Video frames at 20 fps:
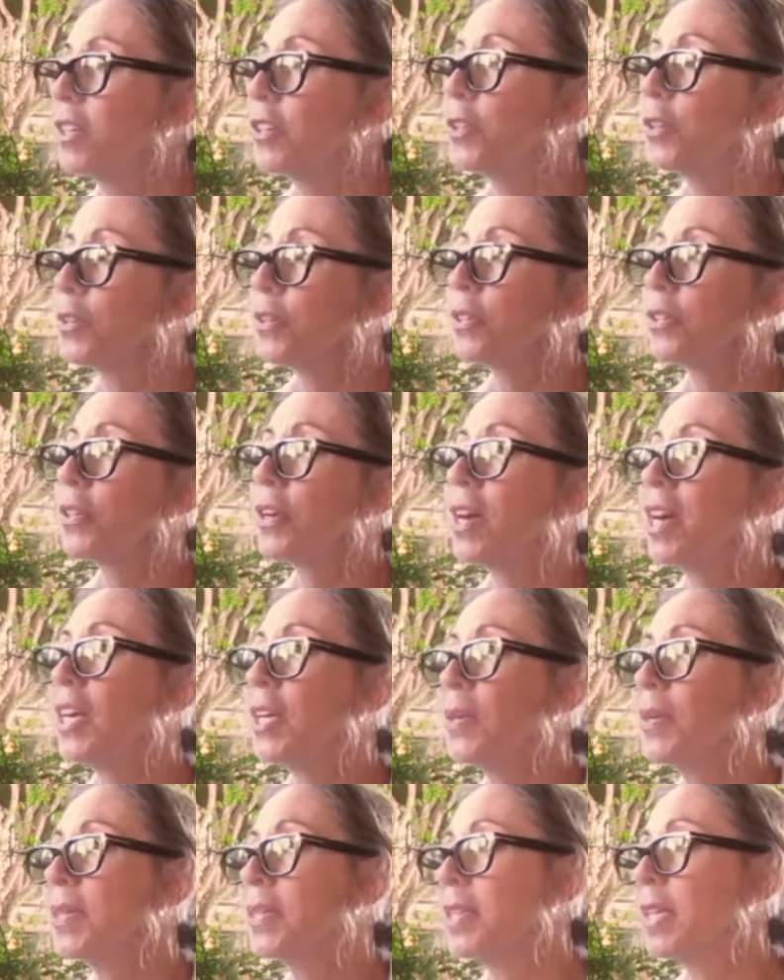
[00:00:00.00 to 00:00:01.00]
You're
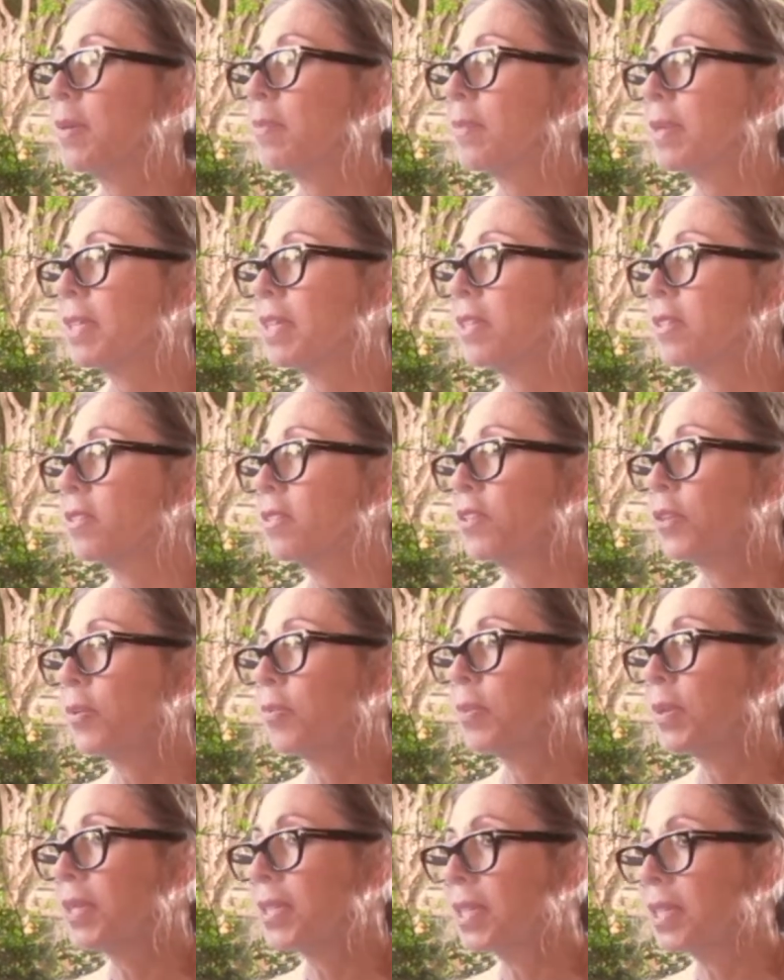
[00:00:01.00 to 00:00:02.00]
hiring them because
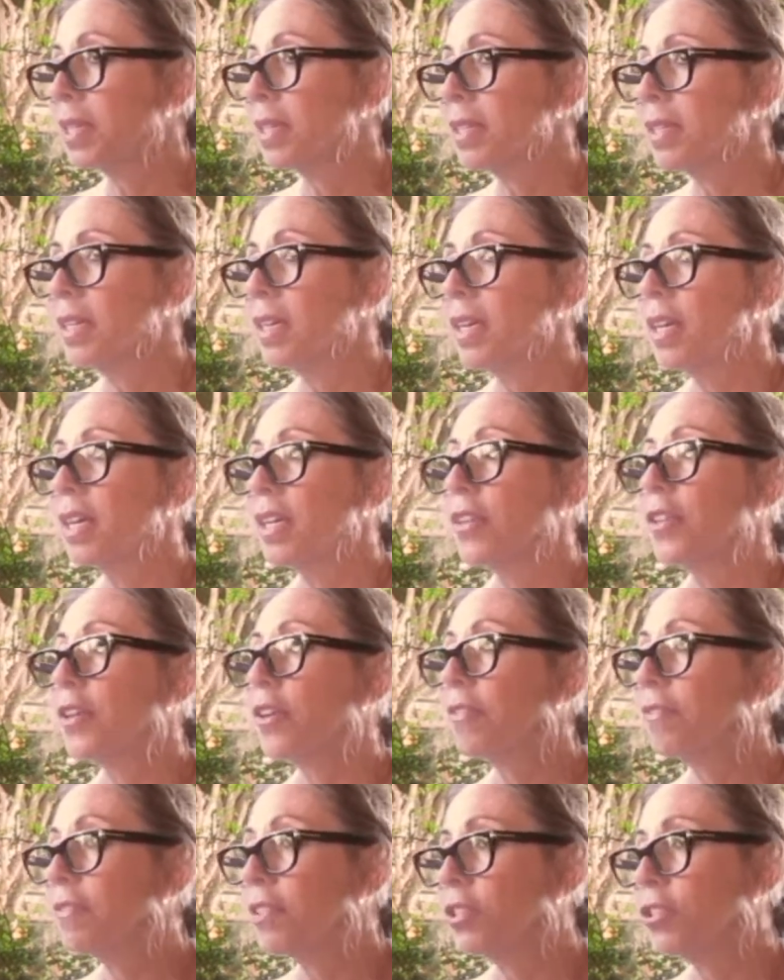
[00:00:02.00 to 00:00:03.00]
they're bringing
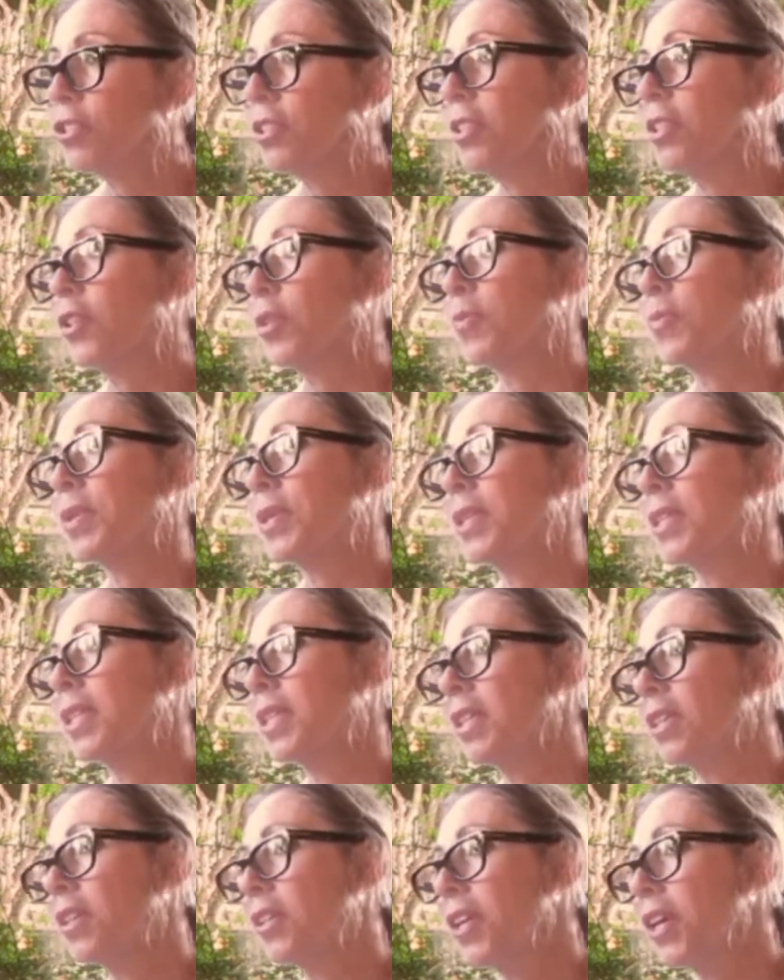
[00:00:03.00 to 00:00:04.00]
their vision, they're bringing
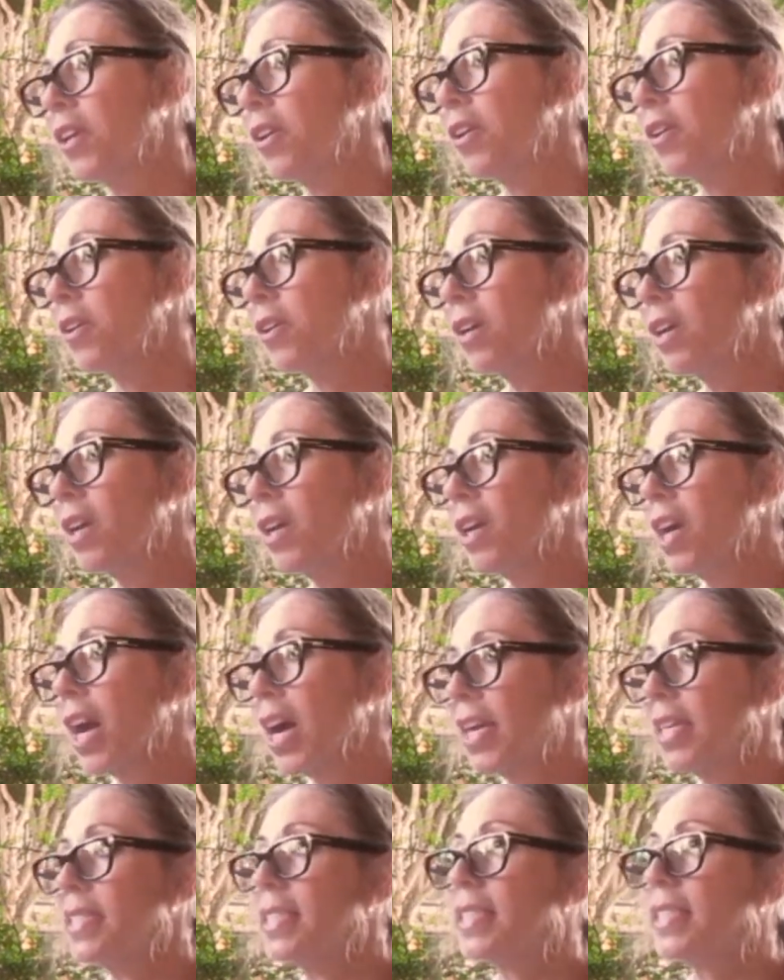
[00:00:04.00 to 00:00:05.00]
their
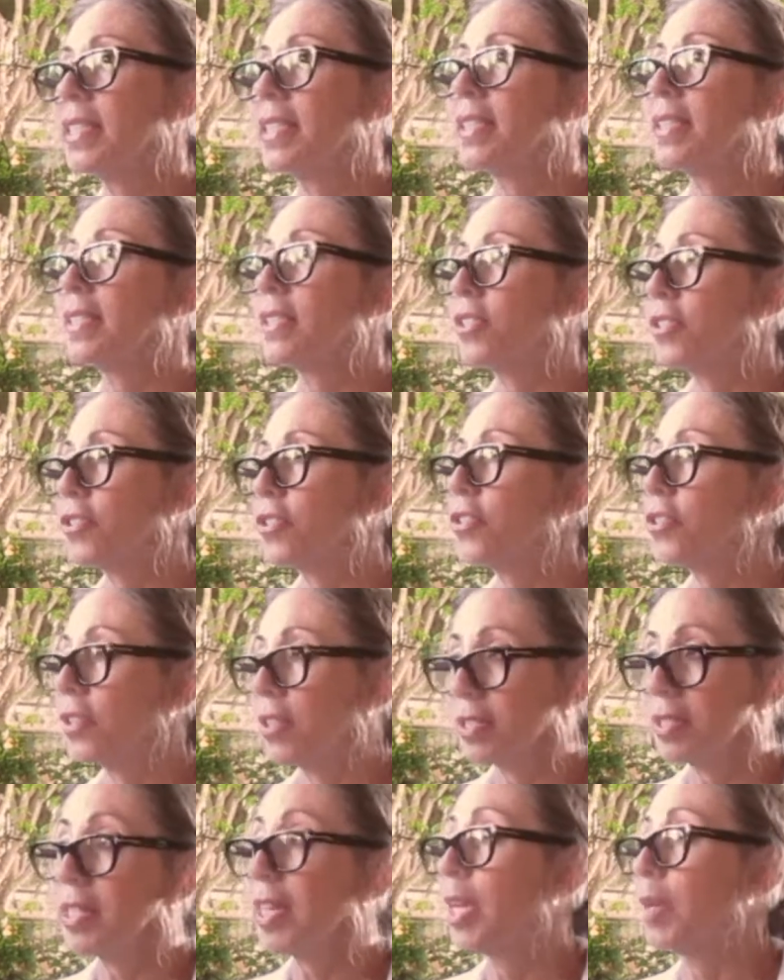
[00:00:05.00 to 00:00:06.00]
ideas to
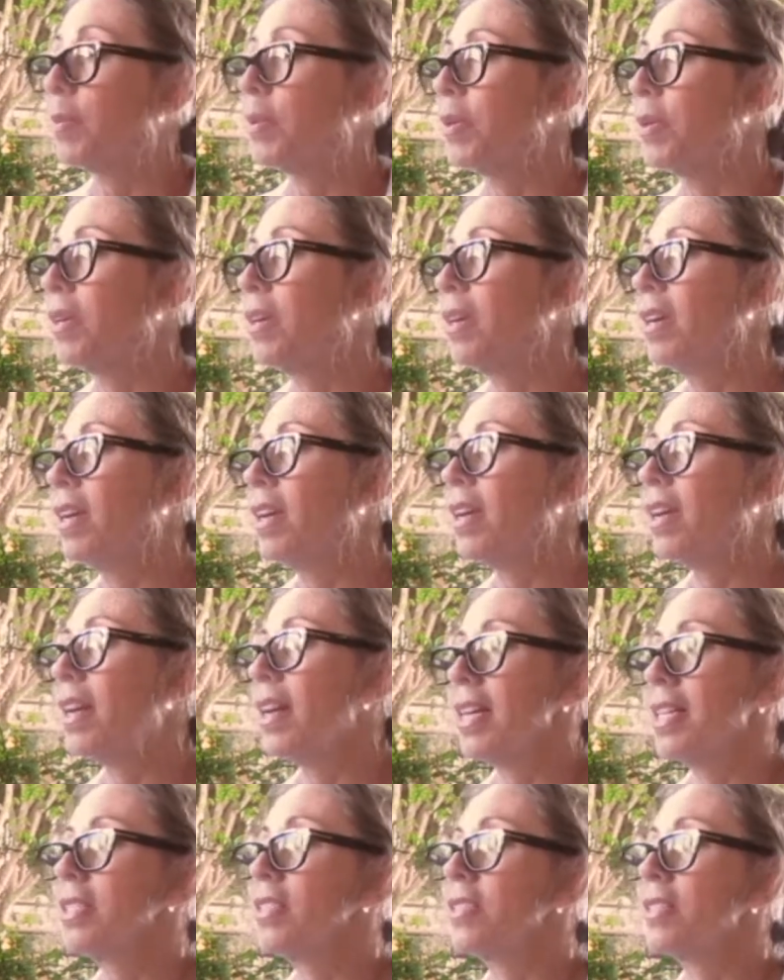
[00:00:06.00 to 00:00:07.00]
the table. Yeah.
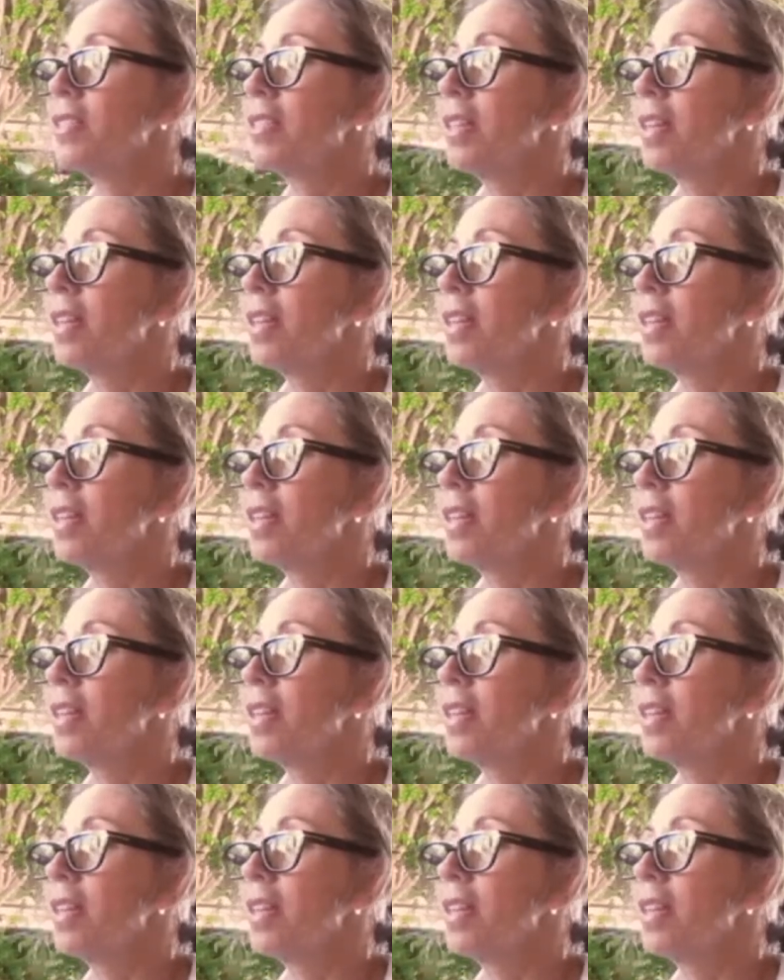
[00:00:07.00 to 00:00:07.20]
And